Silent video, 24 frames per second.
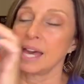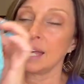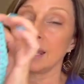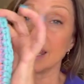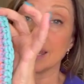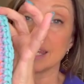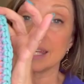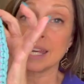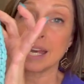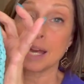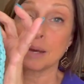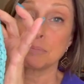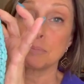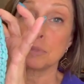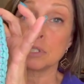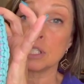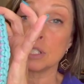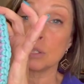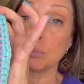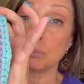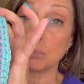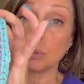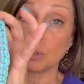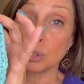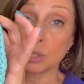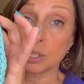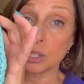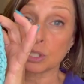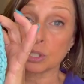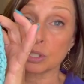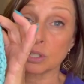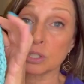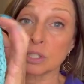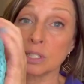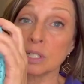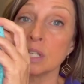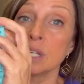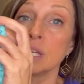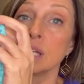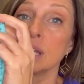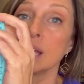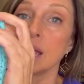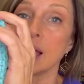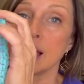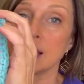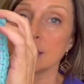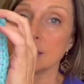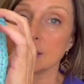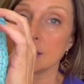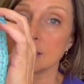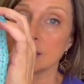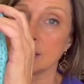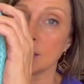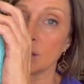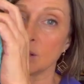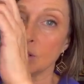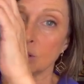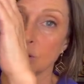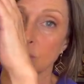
and I kept the border as a single